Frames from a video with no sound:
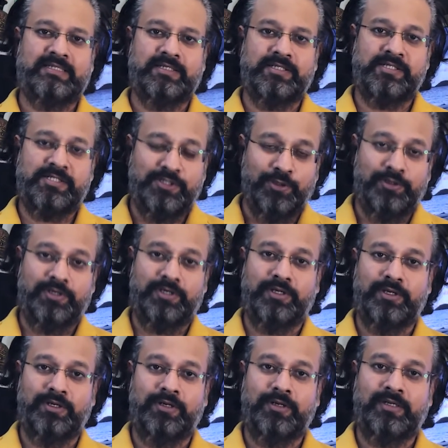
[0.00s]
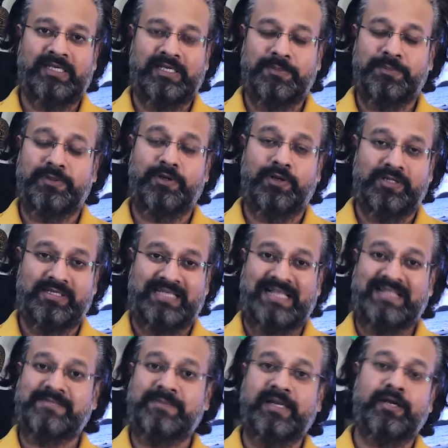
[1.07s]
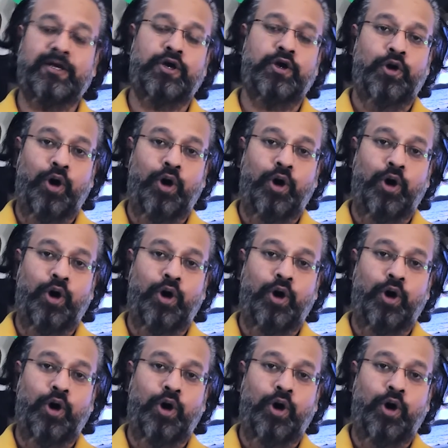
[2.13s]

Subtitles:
the store keeper or the salesman